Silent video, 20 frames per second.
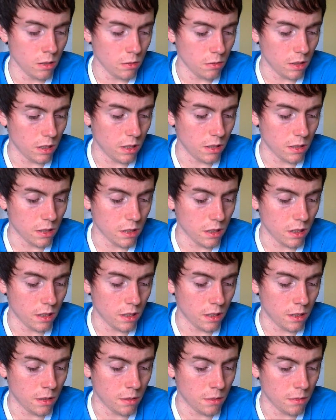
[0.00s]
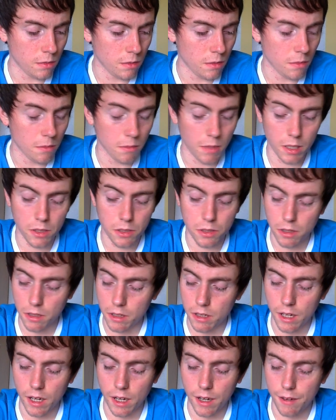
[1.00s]
What else? Make
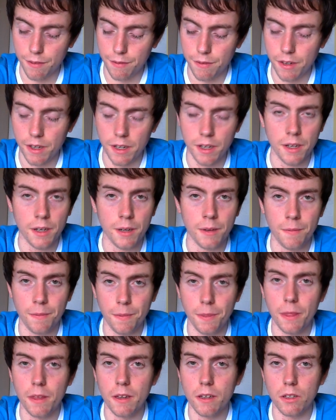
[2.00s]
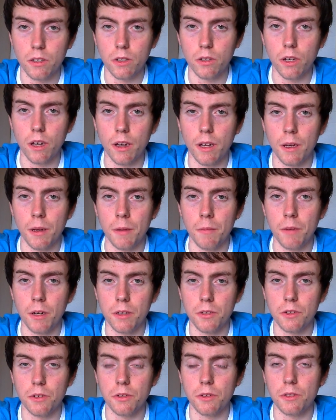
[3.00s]
sure you have
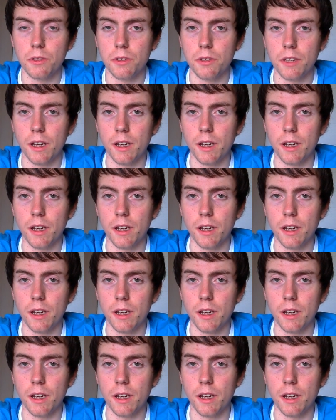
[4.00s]
monsters